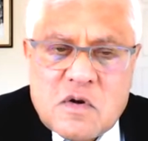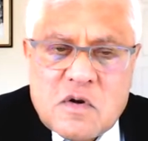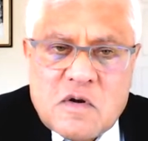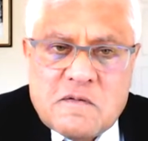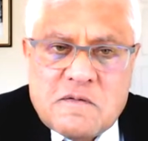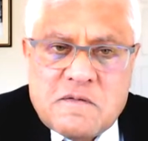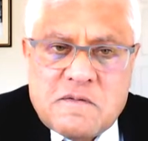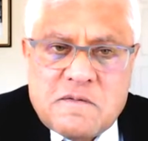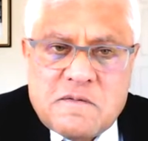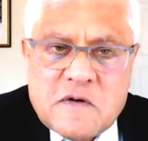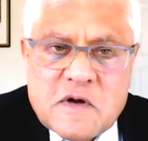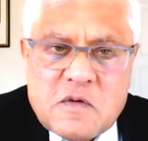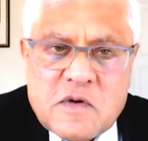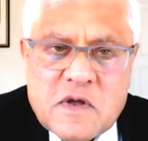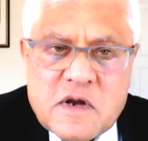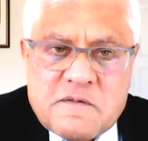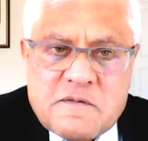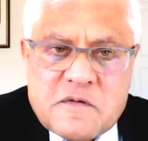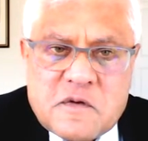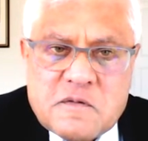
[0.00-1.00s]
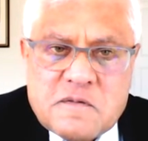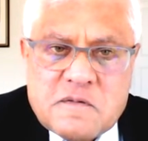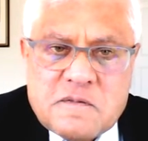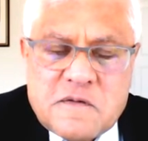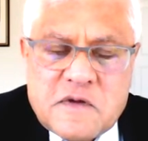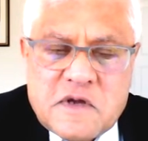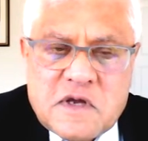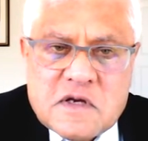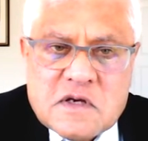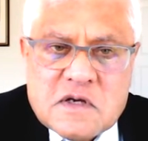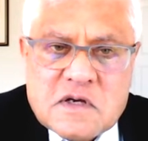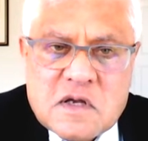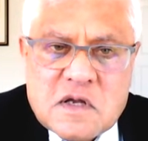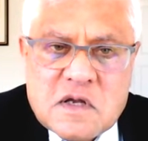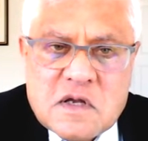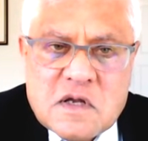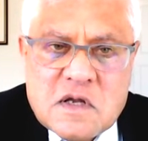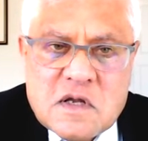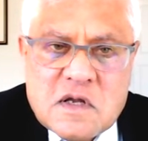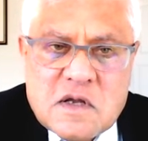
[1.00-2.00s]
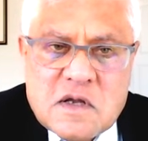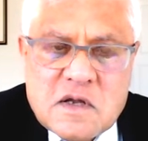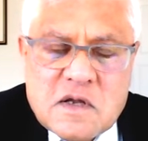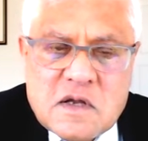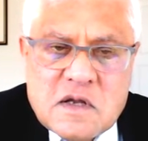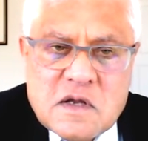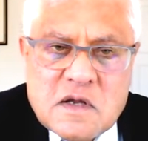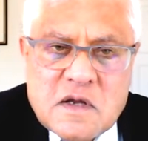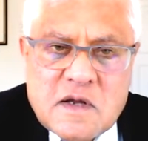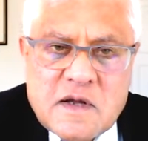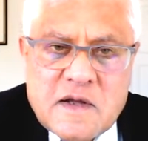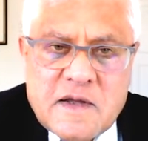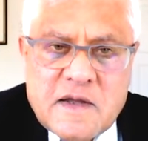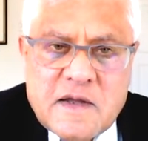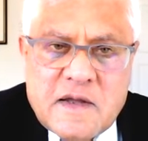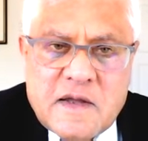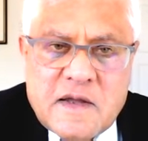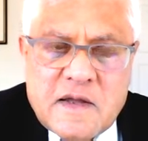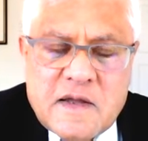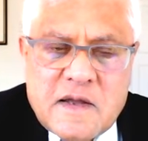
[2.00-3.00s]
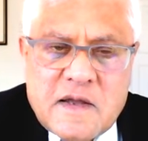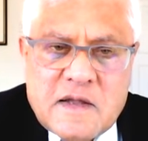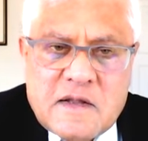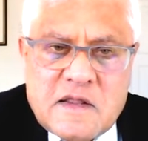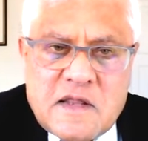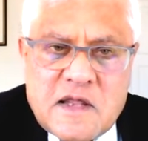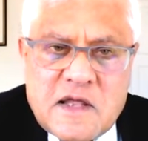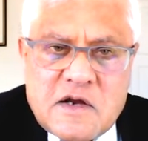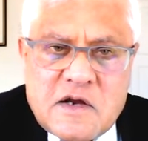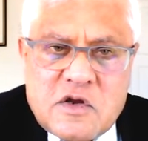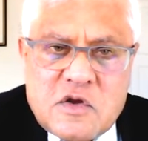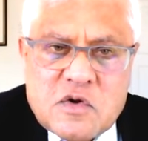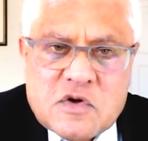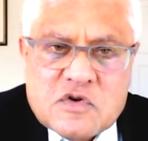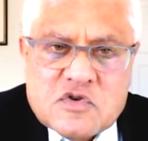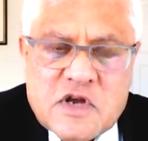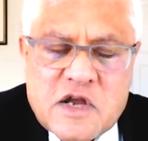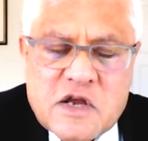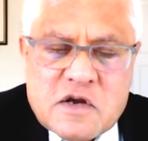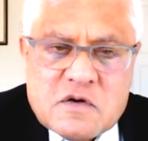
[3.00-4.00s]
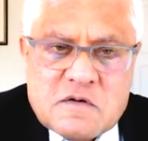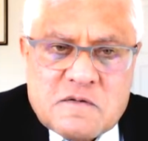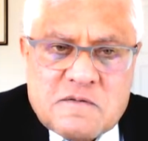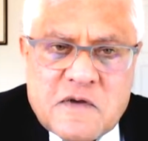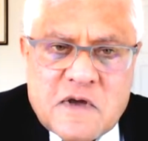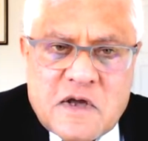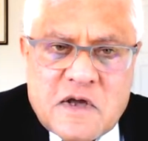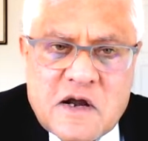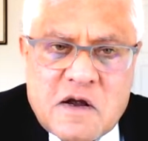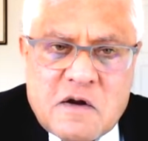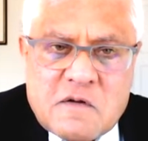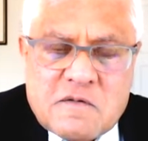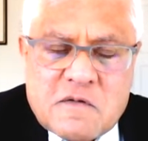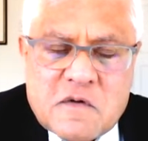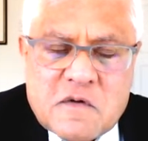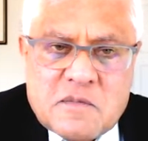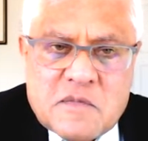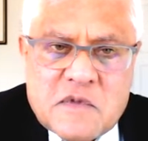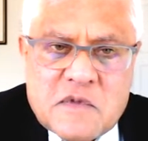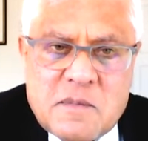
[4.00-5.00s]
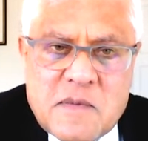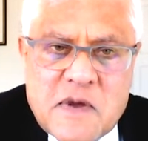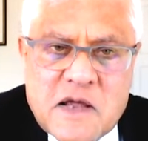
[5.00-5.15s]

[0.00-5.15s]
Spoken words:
of quite a few feet. And then you're trying to figure out from the